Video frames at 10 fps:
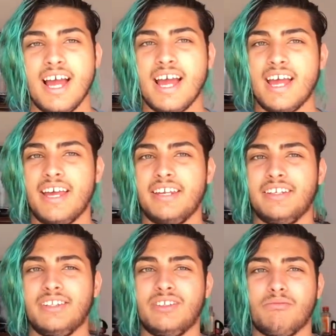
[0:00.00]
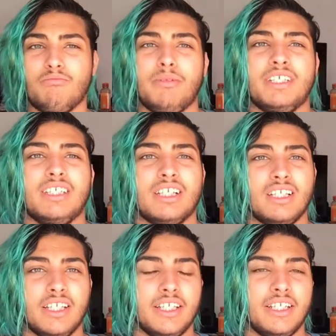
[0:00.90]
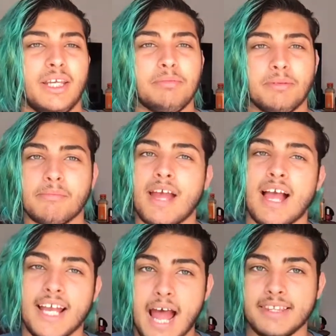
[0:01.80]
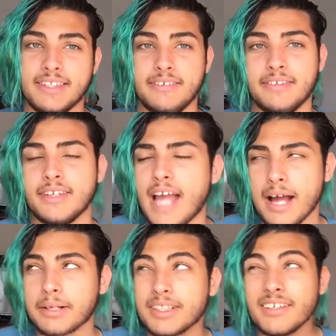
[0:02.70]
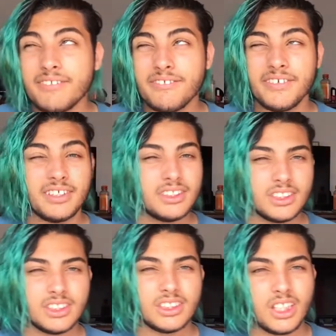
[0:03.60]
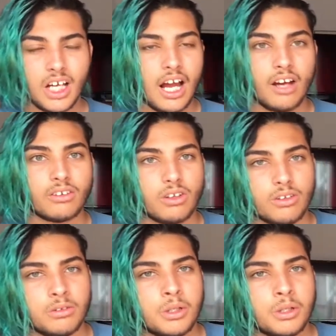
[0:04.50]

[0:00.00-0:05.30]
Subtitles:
and basically keeps him captive. I don't know.